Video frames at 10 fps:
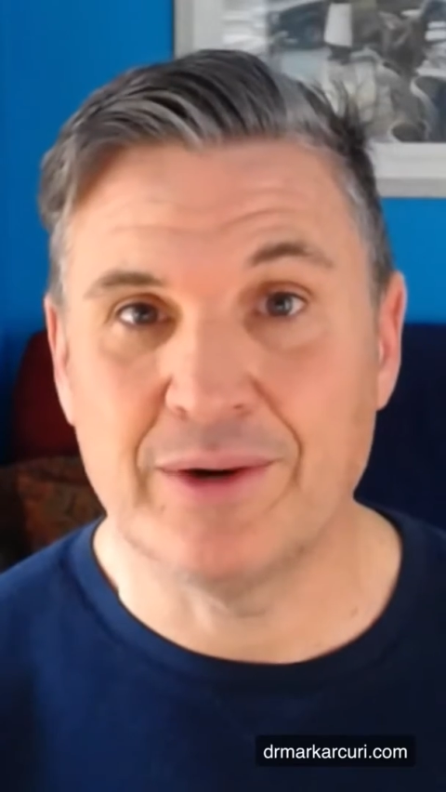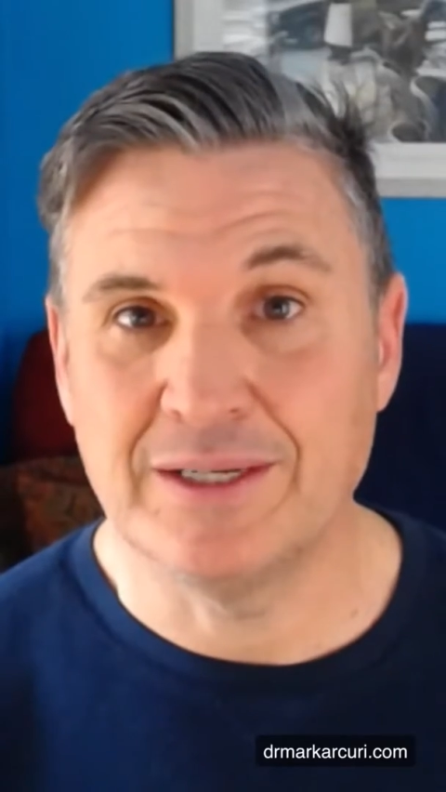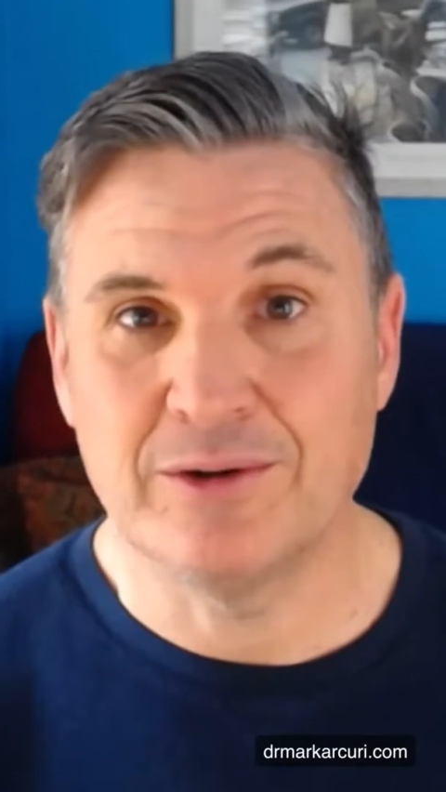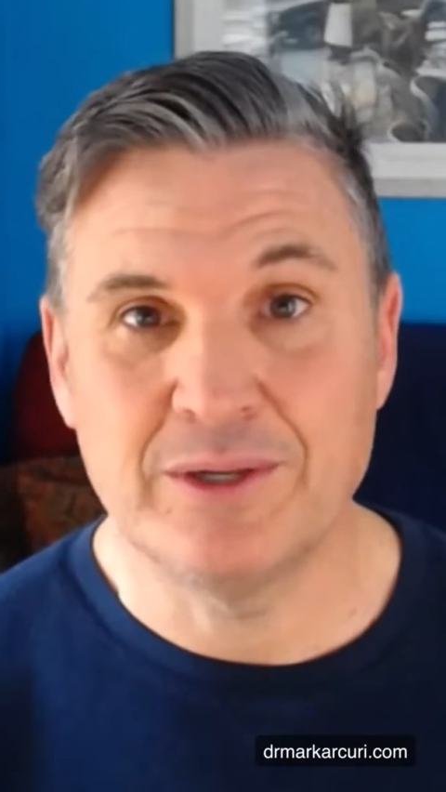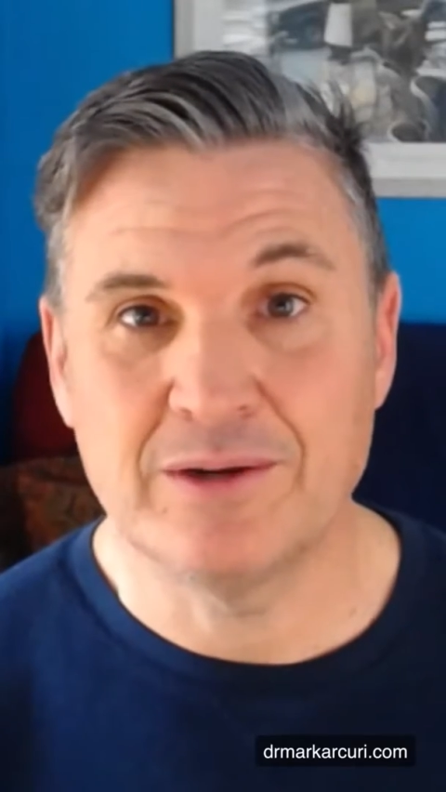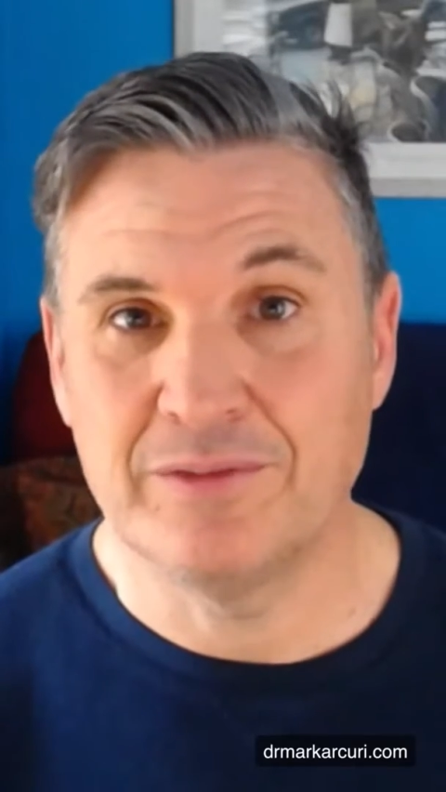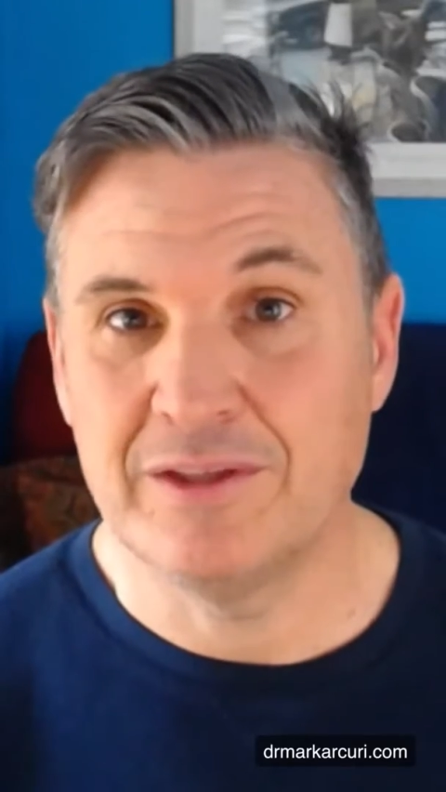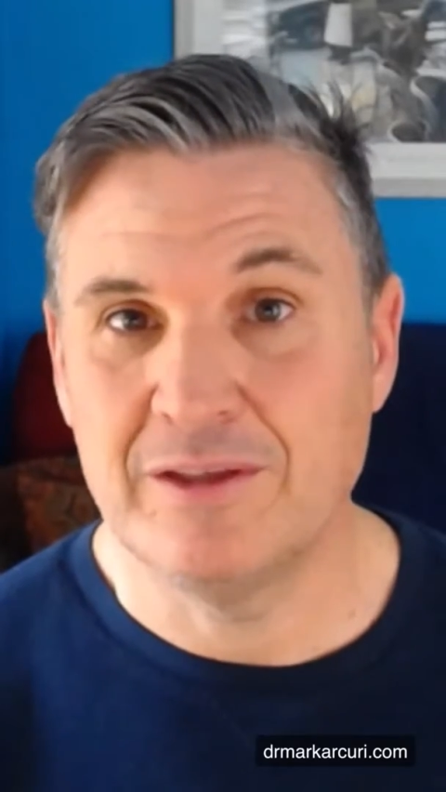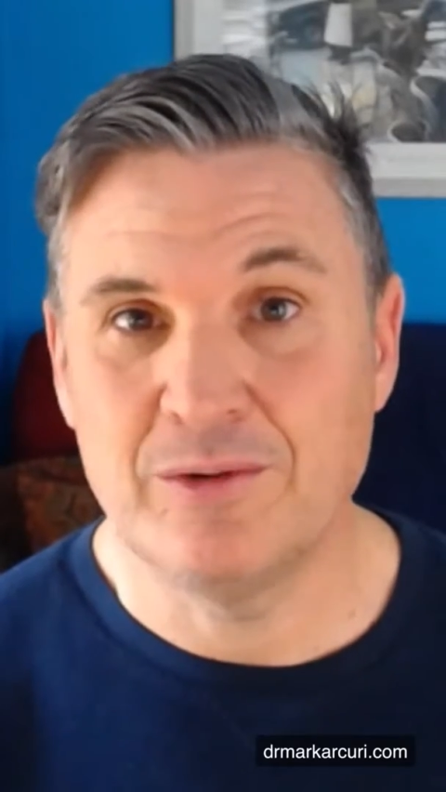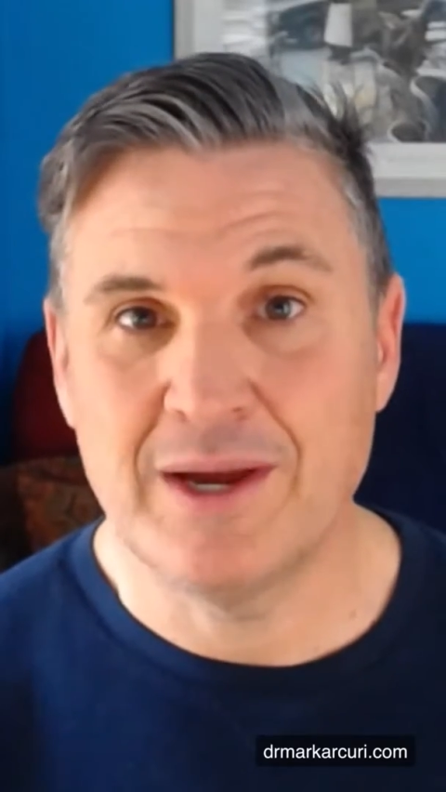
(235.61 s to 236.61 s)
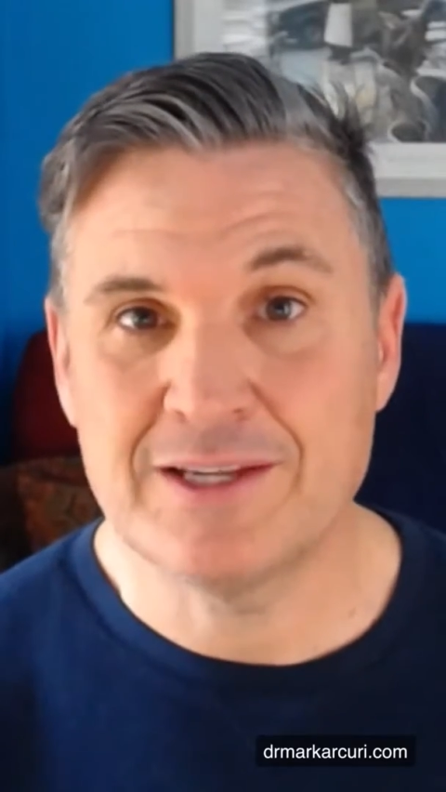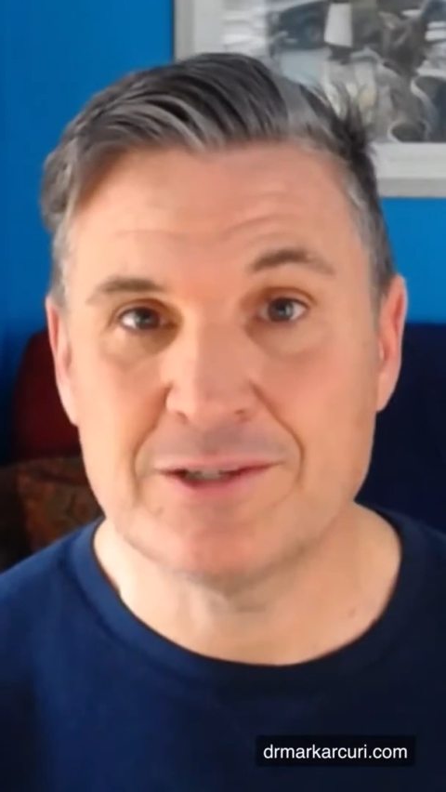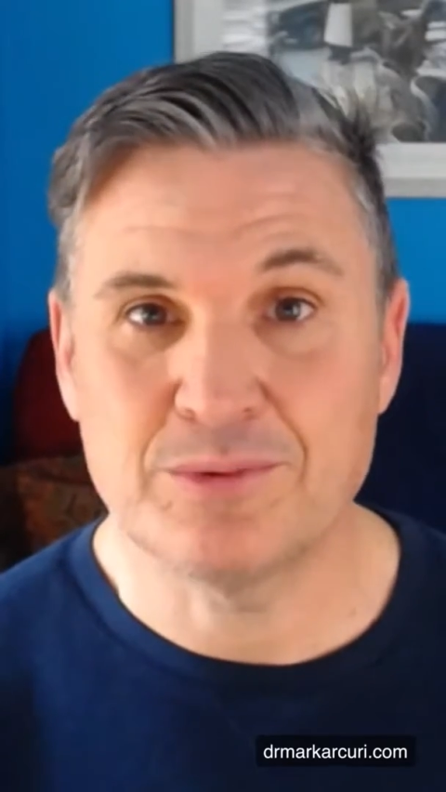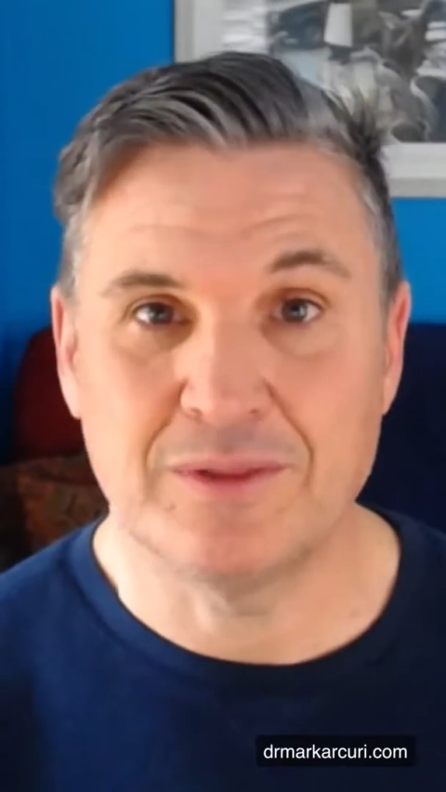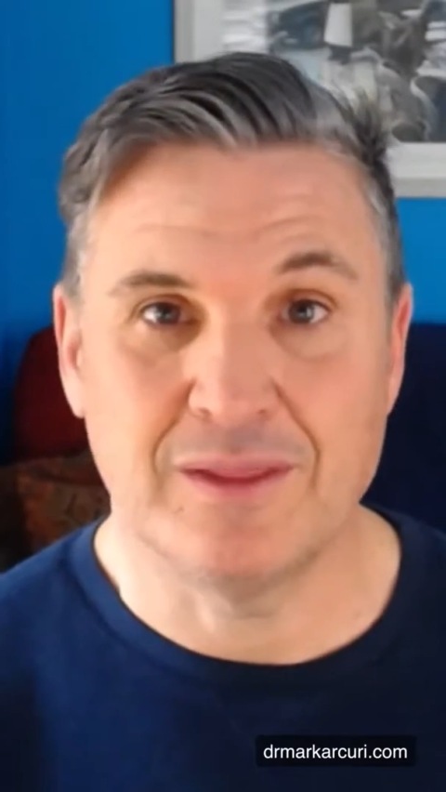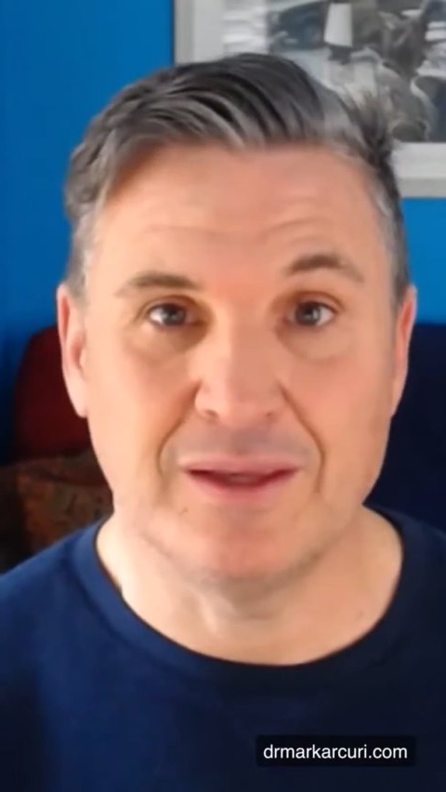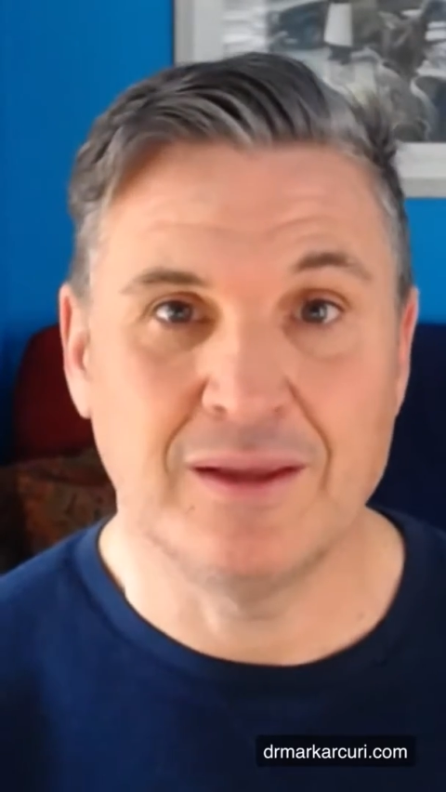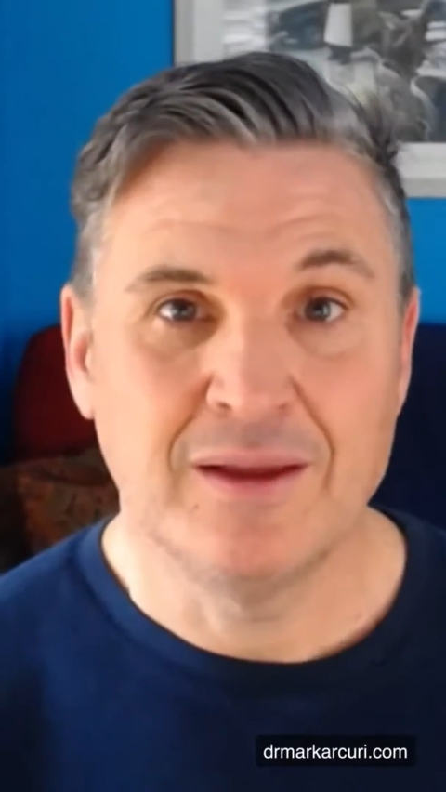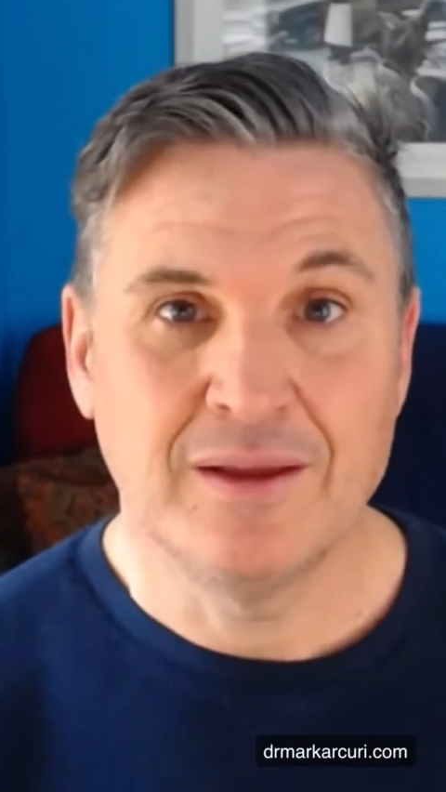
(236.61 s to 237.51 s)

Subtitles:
I know here in the US with the